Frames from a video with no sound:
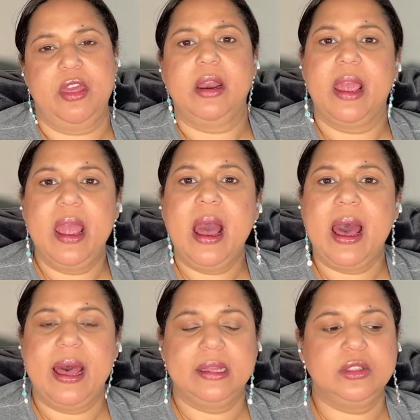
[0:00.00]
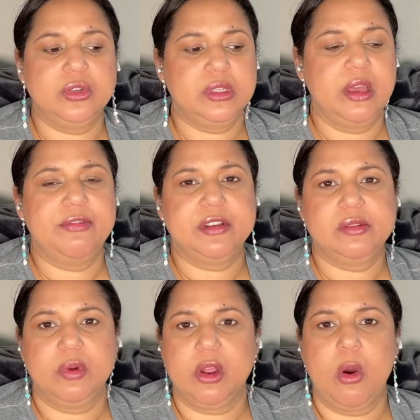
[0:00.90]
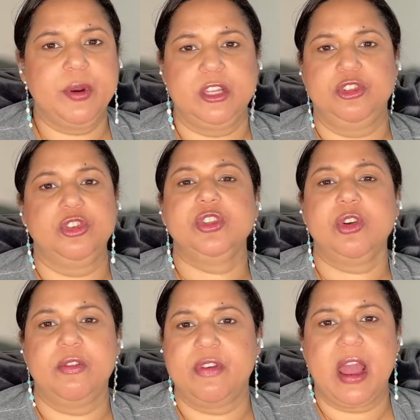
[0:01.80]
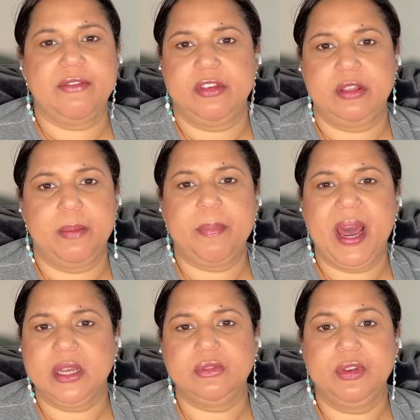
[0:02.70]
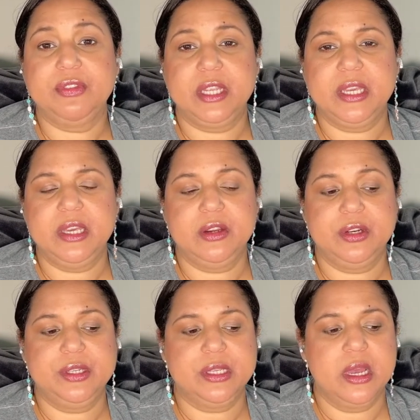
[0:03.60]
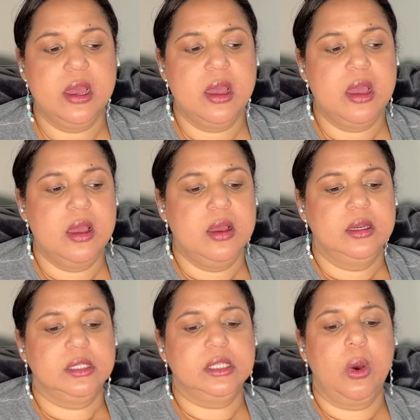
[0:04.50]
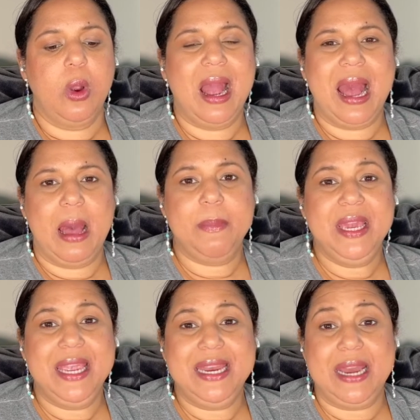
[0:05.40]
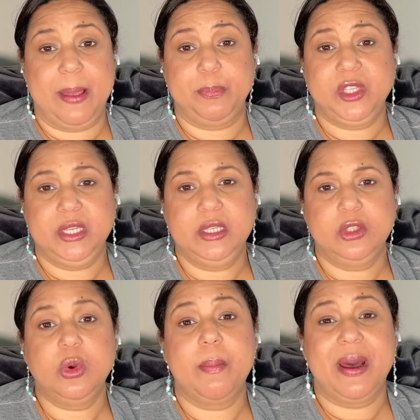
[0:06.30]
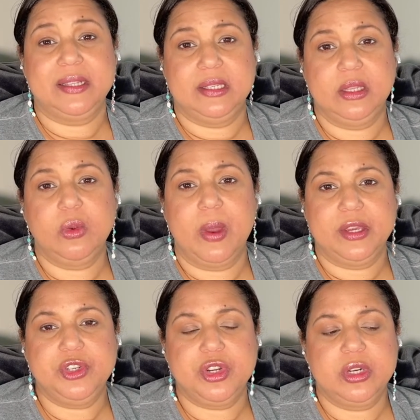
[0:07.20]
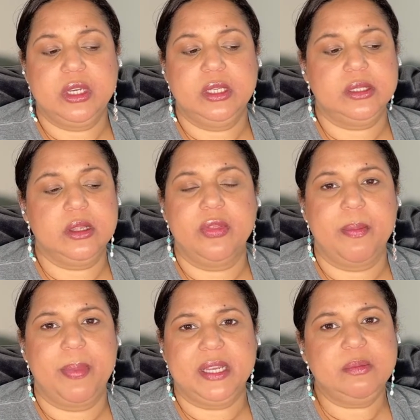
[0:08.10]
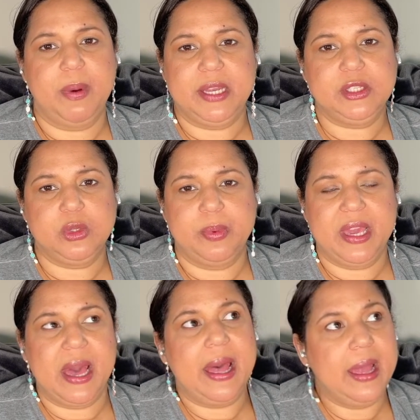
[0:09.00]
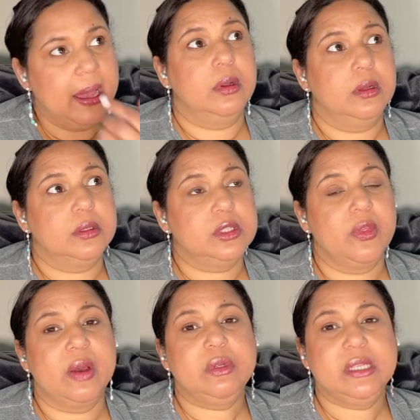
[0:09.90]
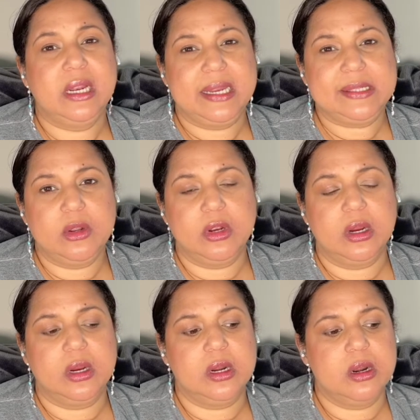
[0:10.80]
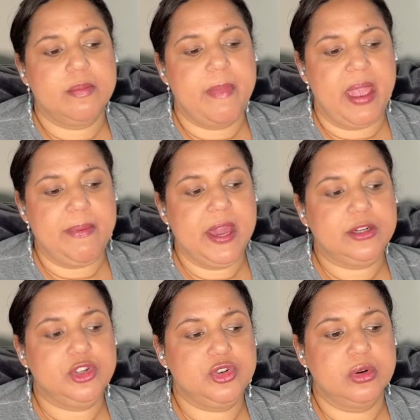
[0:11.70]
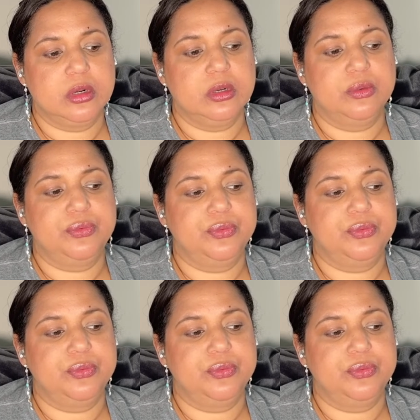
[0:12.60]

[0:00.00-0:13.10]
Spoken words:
I had to CFS recovery and just survive in the past 15 years. So coming in empty to a bad situation is not the best place to be at. So that was a lesson learned. Maybe I should have